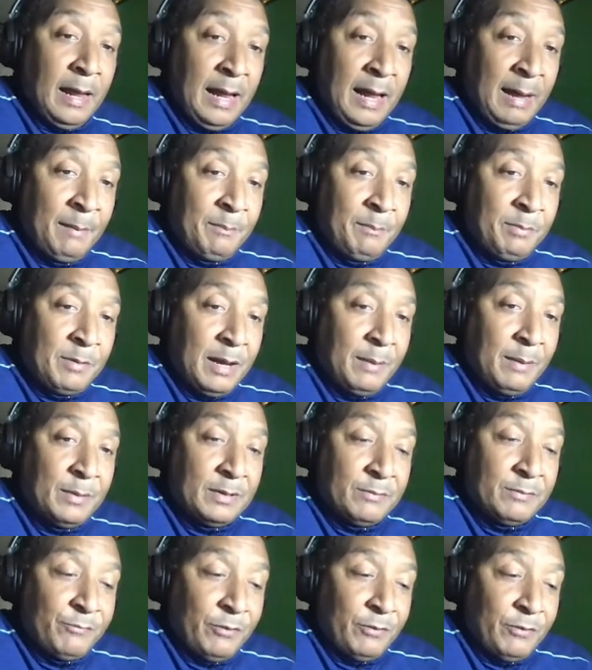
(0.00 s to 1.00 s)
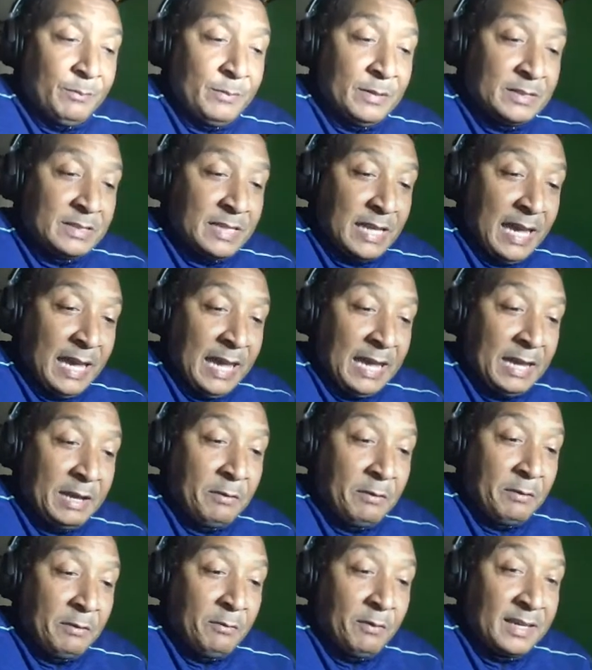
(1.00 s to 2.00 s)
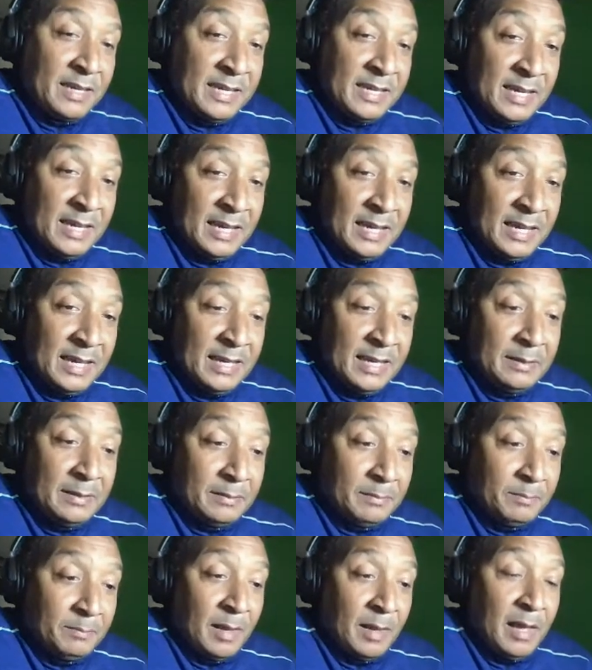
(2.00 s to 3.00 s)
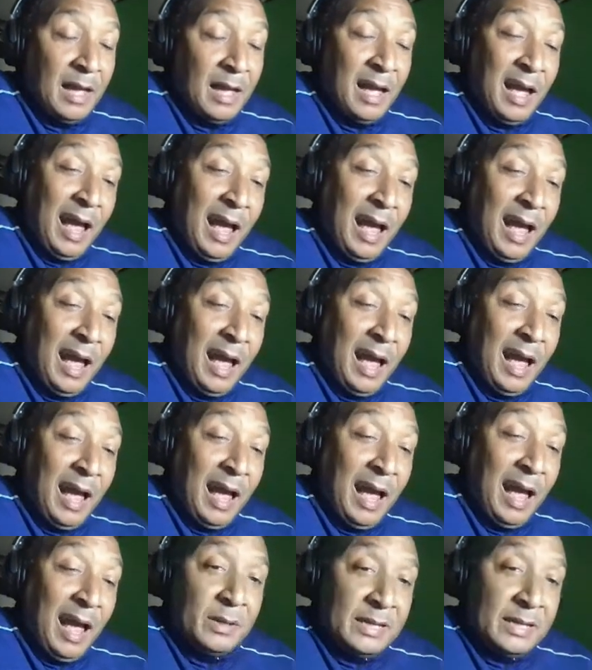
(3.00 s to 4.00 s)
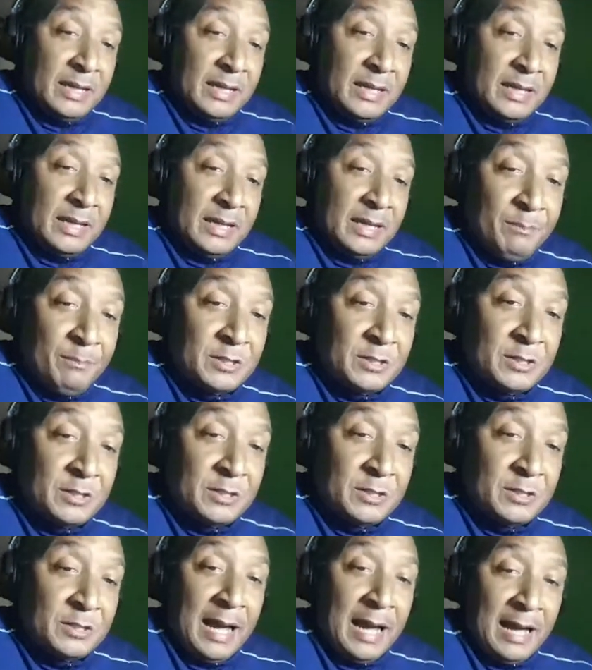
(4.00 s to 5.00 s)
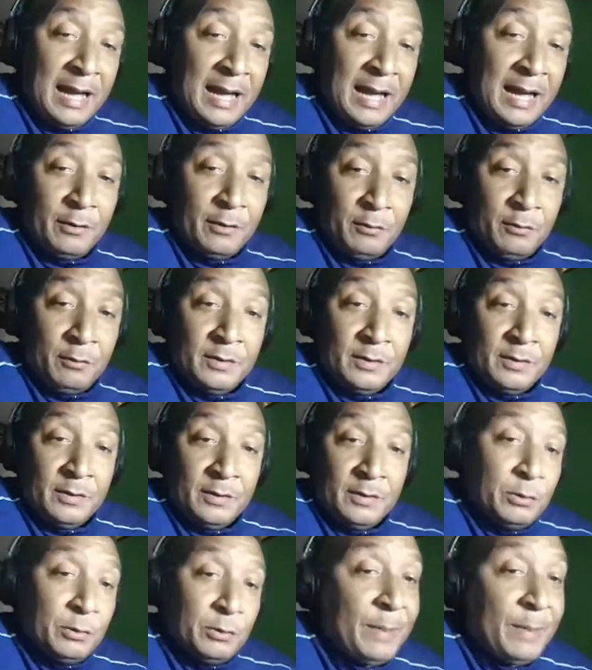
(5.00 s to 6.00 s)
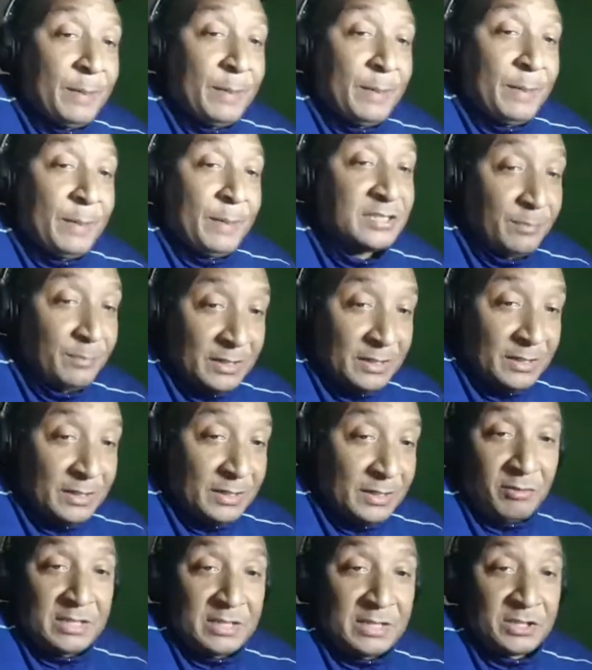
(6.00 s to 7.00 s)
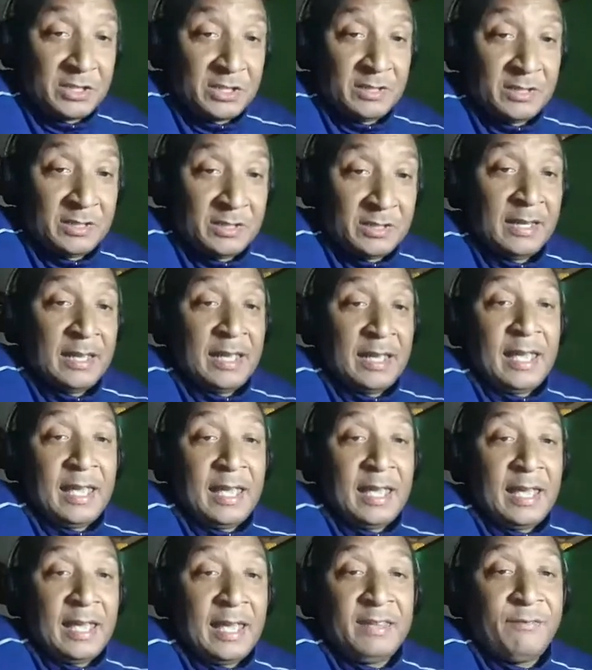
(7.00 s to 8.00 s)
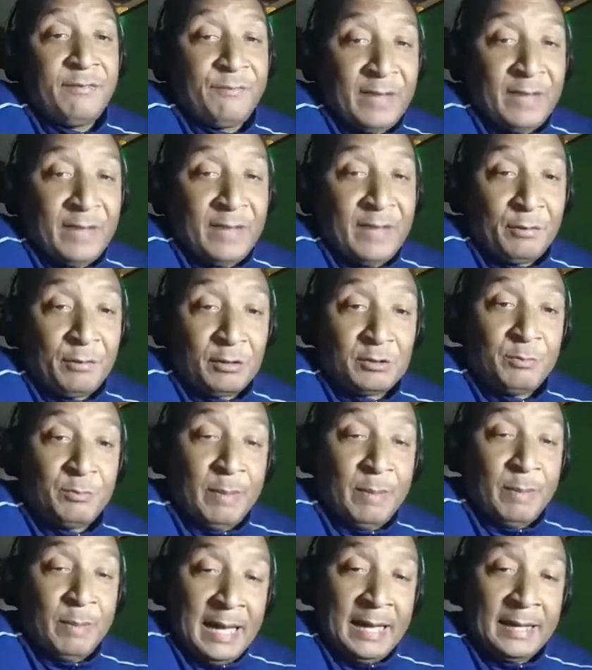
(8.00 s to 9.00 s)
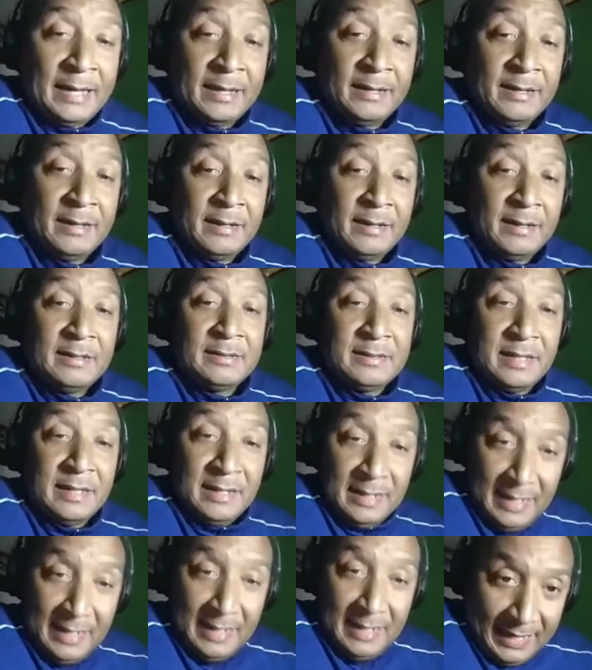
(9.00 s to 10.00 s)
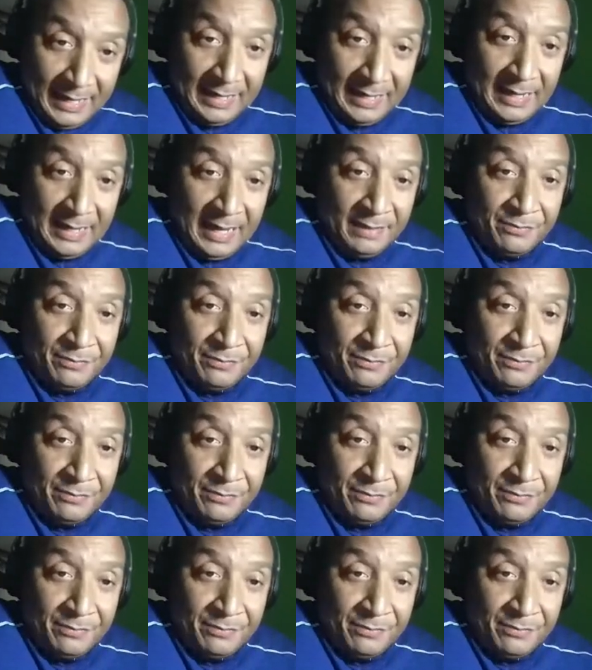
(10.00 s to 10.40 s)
I'm coming from this angle again. I don't believe that Mitch McConnell is doing the past administration any favors by delaying.